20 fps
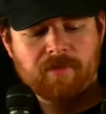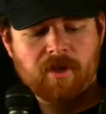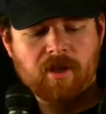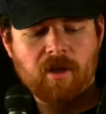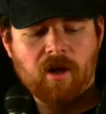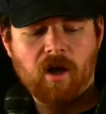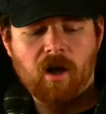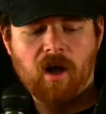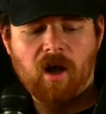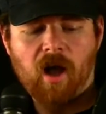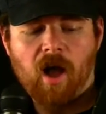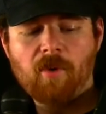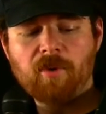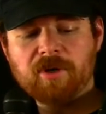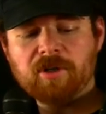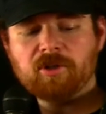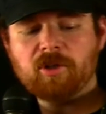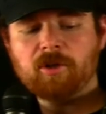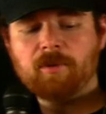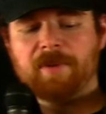I went
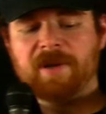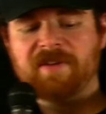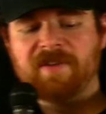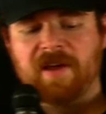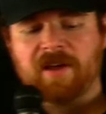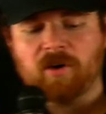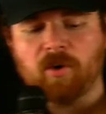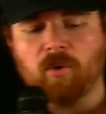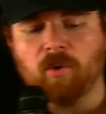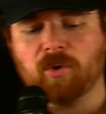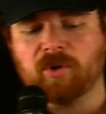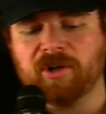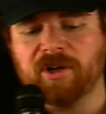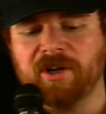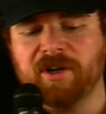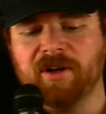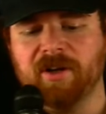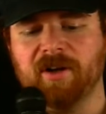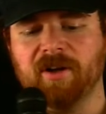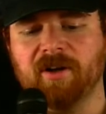a little bit out of order
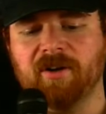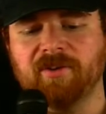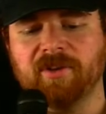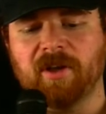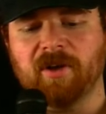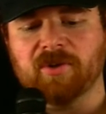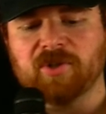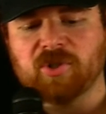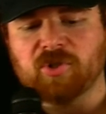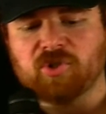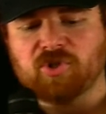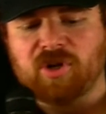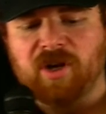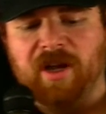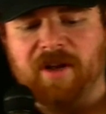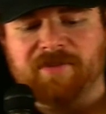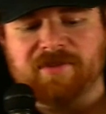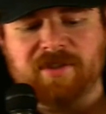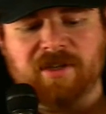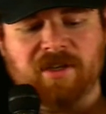here. They also
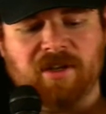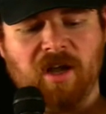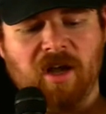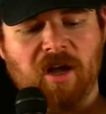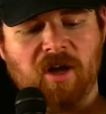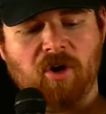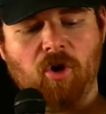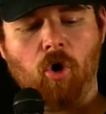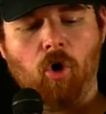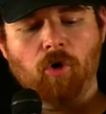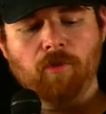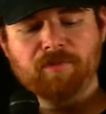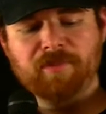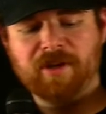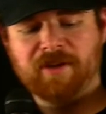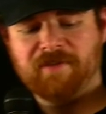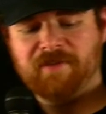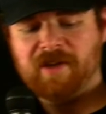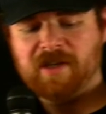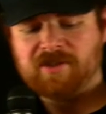drafted Colton
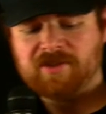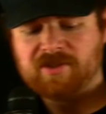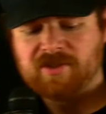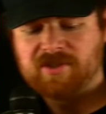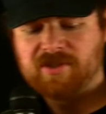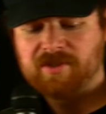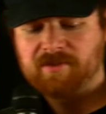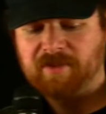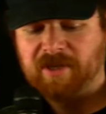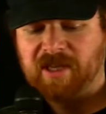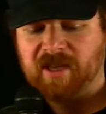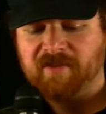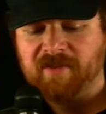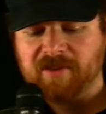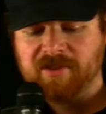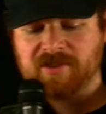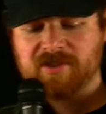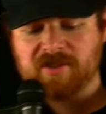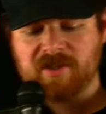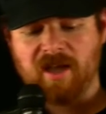
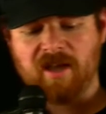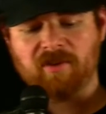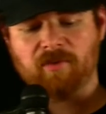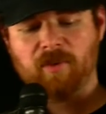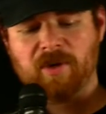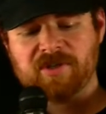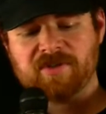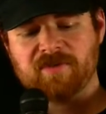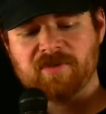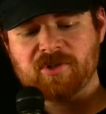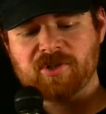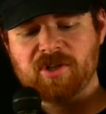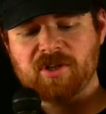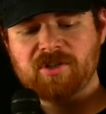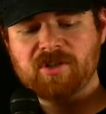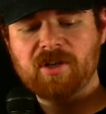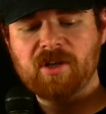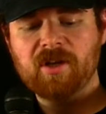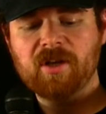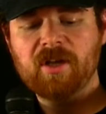McKivitz out of West
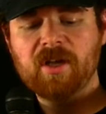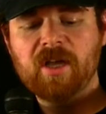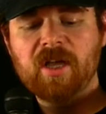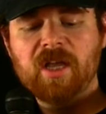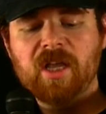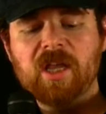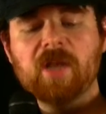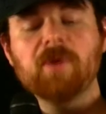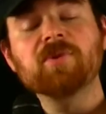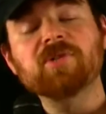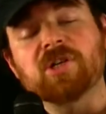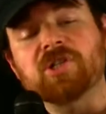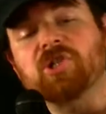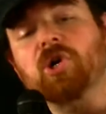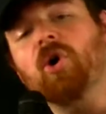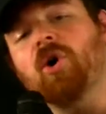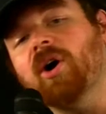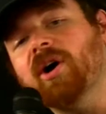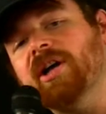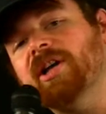Virginia. He was a
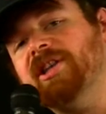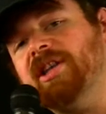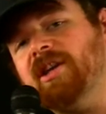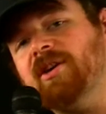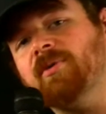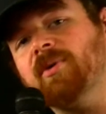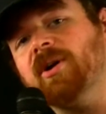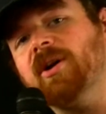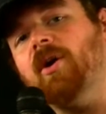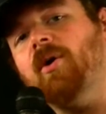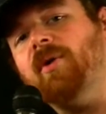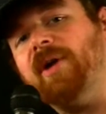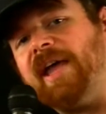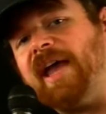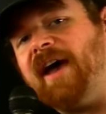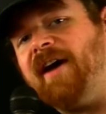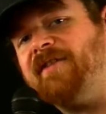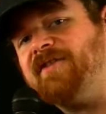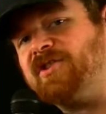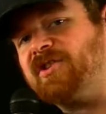target they were going
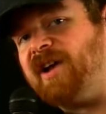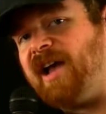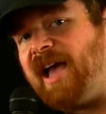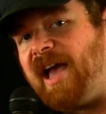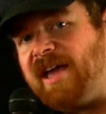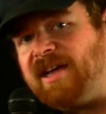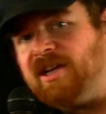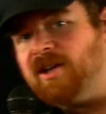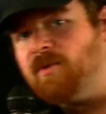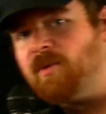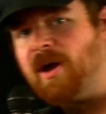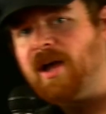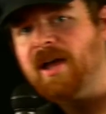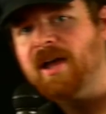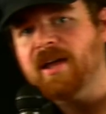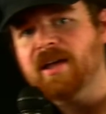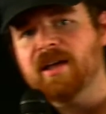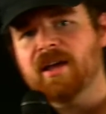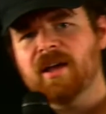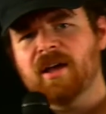after anyway